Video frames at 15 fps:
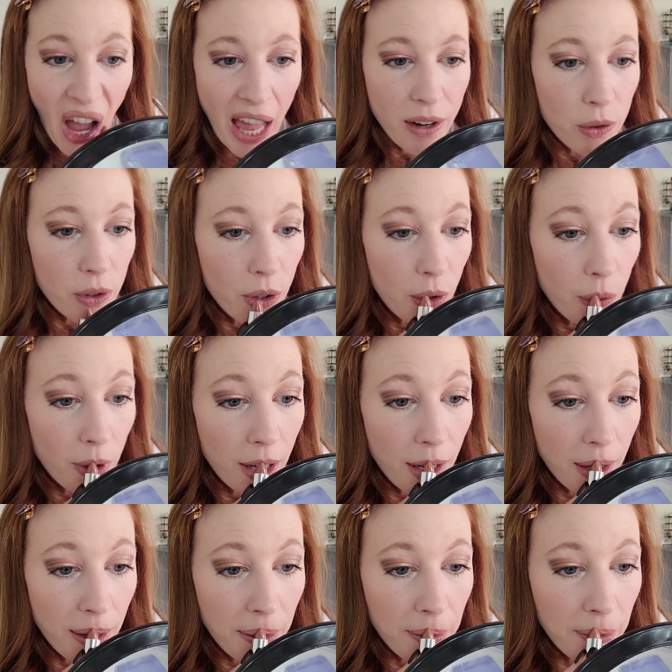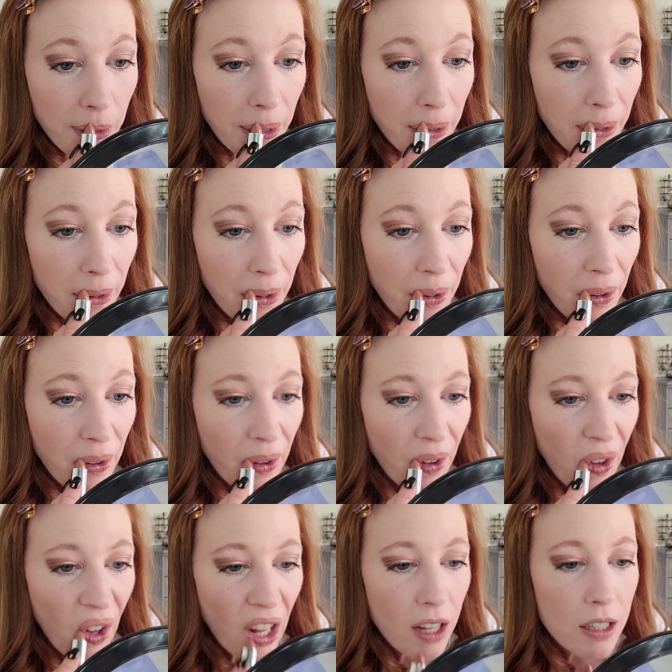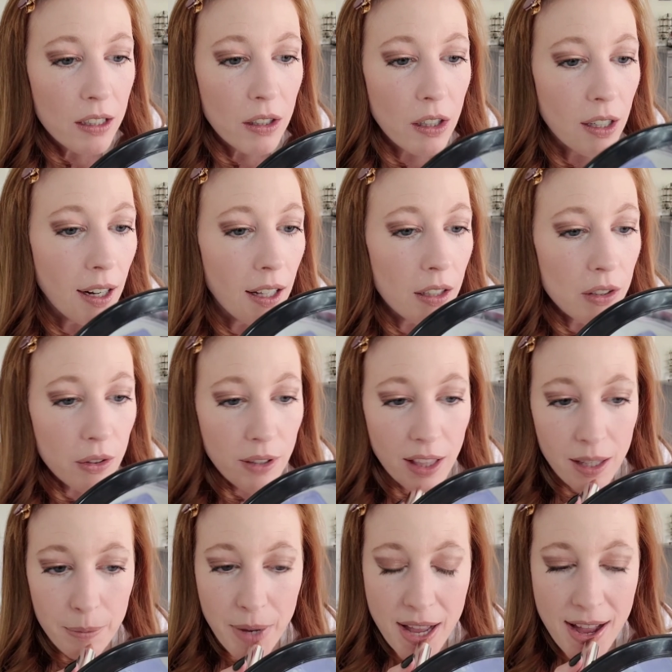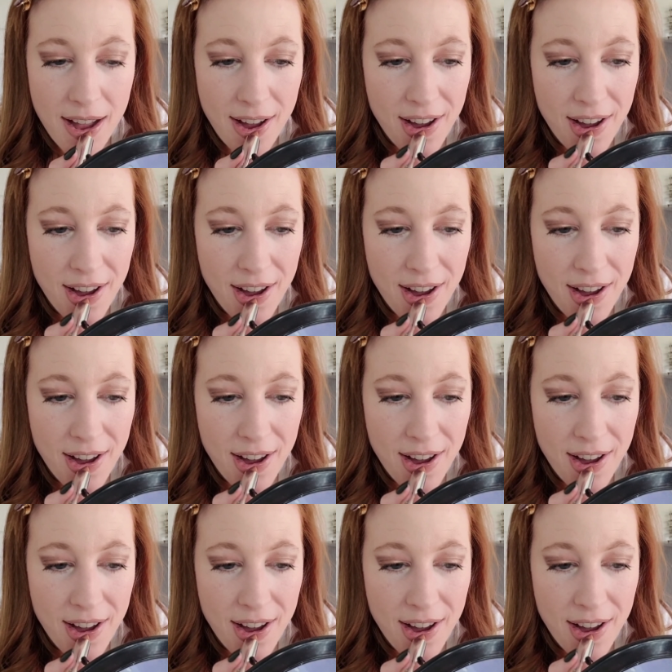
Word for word: I don't know what kind of luck or algorithm